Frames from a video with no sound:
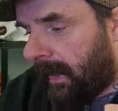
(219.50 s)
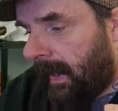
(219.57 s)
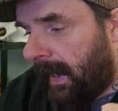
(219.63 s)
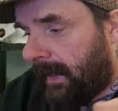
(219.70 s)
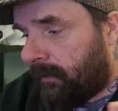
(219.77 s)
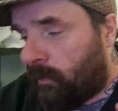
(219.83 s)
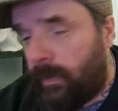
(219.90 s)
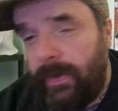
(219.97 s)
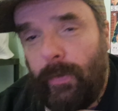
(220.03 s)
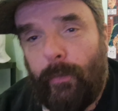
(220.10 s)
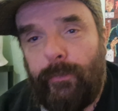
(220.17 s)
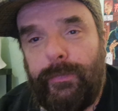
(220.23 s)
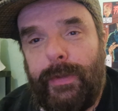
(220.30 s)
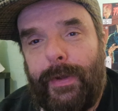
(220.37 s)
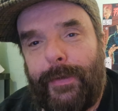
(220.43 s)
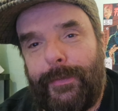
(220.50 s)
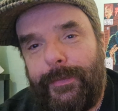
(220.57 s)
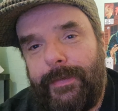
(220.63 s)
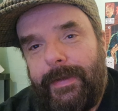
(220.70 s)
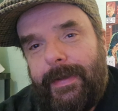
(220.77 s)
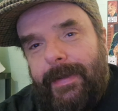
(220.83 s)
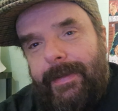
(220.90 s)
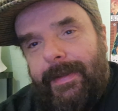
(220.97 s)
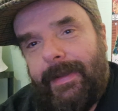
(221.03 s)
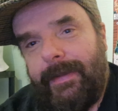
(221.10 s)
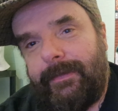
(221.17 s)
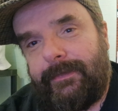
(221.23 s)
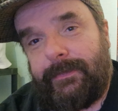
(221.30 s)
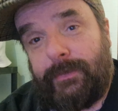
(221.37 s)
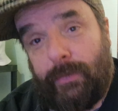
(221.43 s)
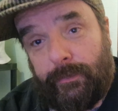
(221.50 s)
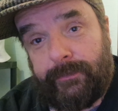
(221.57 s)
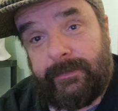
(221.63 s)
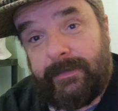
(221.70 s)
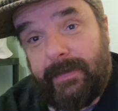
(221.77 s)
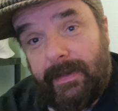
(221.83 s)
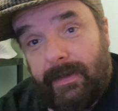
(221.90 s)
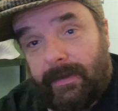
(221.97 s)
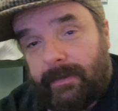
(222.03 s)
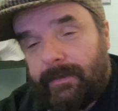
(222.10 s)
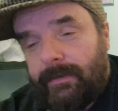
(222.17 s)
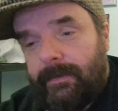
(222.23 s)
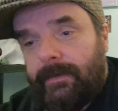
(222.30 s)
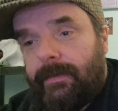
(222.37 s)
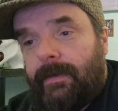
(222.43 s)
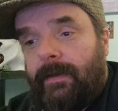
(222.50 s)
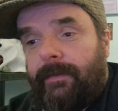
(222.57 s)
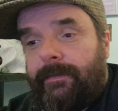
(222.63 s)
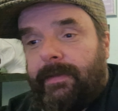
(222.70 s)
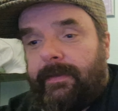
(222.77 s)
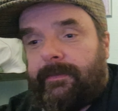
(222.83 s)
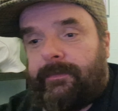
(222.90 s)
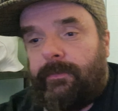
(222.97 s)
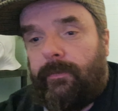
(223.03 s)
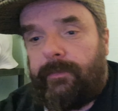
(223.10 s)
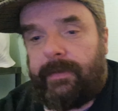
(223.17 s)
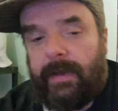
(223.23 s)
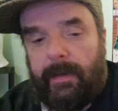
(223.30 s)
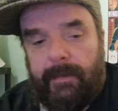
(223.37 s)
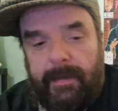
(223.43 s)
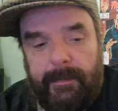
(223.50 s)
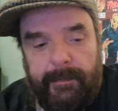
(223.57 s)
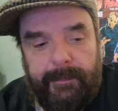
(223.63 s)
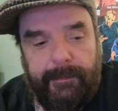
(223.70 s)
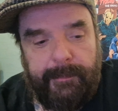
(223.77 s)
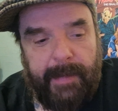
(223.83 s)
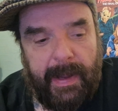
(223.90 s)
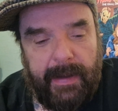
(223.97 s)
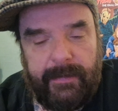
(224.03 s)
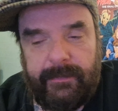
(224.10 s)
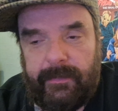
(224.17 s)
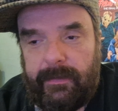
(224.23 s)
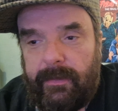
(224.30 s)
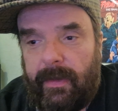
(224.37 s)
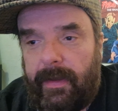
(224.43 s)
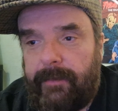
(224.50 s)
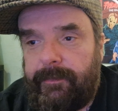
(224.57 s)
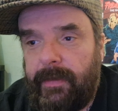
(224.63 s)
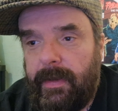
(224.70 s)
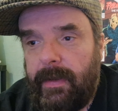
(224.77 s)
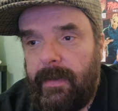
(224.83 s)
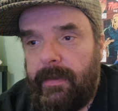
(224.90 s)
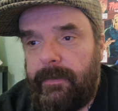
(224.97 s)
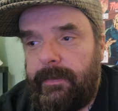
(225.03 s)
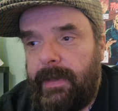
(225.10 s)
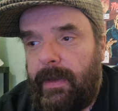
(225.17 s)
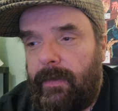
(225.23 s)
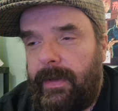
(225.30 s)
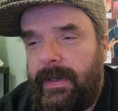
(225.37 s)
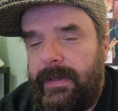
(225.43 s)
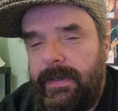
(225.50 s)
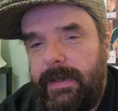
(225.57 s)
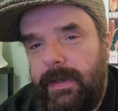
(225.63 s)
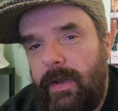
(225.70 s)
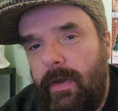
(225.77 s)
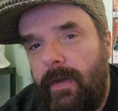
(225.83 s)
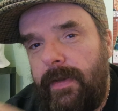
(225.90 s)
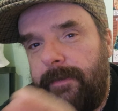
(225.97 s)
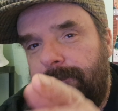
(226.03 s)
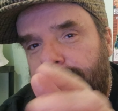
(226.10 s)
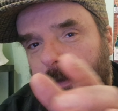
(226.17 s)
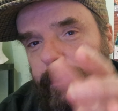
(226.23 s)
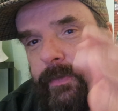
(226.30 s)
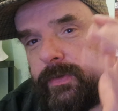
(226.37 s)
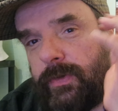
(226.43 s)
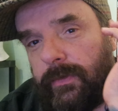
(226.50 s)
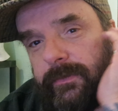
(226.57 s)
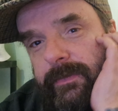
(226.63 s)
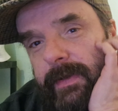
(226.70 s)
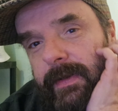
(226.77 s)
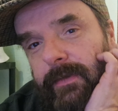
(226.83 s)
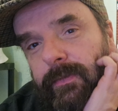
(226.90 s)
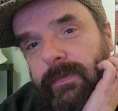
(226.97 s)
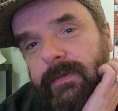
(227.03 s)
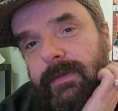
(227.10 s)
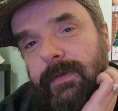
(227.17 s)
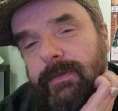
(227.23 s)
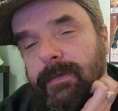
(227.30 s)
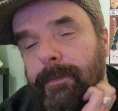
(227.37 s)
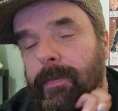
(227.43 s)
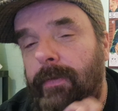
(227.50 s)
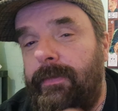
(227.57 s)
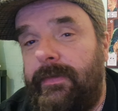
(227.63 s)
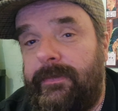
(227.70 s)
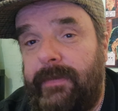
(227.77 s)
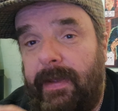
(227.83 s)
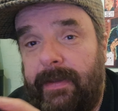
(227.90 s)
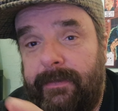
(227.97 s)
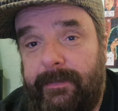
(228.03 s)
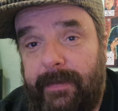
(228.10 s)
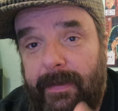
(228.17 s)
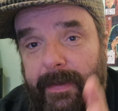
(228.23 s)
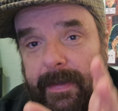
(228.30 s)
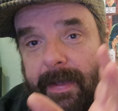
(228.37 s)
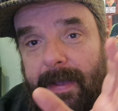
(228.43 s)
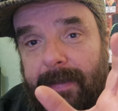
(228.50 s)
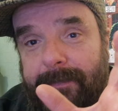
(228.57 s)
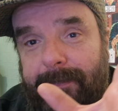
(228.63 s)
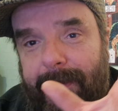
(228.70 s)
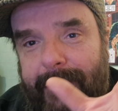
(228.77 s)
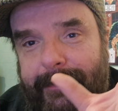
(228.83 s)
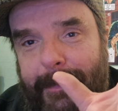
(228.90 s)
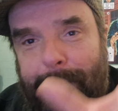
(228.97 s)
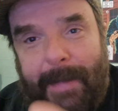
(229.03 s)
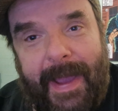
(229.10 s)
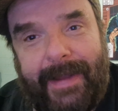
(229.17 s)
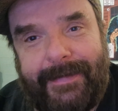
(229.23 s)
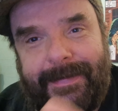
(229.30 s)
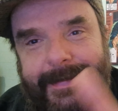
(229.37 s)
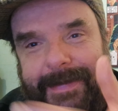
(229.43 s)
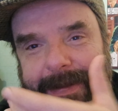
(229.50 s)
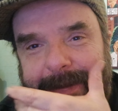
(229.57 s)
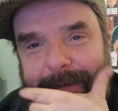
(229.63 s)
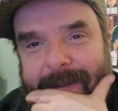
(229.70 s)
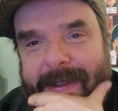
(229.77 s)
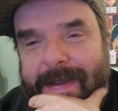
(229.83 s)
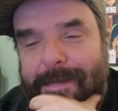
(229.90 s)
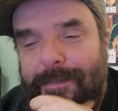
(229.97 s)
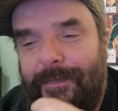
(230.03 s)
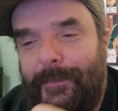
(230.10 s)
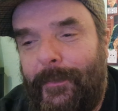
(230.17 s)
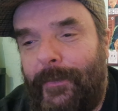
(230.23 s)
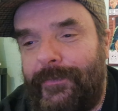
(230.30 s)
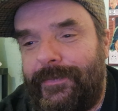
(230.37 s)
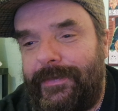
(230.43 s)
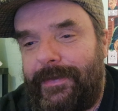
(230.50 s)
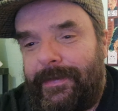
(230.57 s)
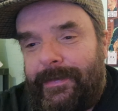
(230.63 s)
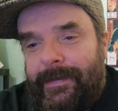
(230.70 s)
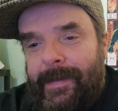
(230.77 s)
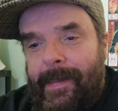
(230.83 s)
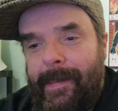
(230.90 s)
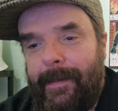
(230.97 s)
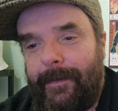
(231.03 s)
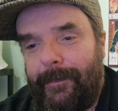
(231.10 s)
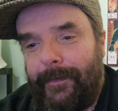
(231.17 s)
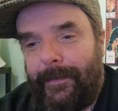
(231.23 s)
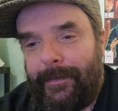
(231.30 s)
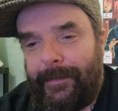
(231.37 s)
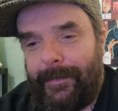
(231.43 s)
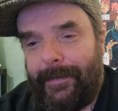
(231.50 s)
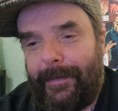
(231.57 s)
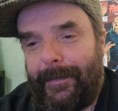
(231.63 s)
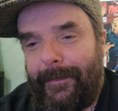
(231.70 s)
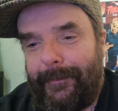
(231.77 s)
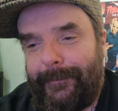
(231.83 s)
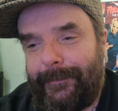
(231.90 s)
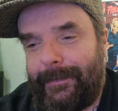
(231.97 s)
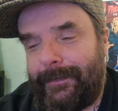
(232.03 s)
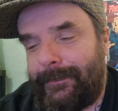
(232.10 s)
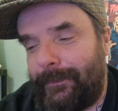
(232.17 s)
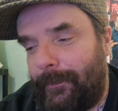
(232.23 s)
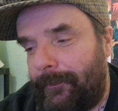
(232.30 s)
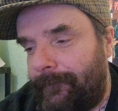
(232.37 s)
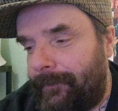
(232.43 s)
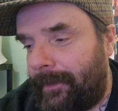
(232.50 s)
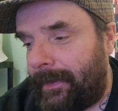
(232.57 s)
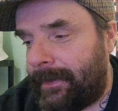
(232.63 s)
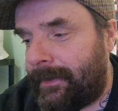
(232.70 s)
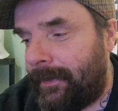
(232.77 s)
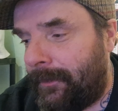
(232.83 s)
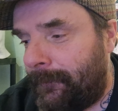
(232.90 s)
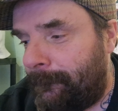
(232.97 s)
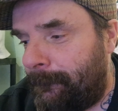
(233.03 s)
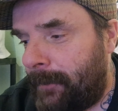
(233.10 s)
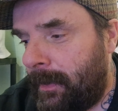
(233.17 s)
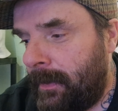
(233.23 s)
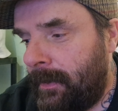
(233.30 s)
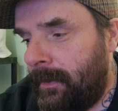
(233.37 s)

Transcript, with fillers: and we all know it's Godzilla uh, that's sort of coming back to life. Now, in the early film, Godzilla was looked upon as as as, as a baddie. He he wasn't a, a, a the sort of like um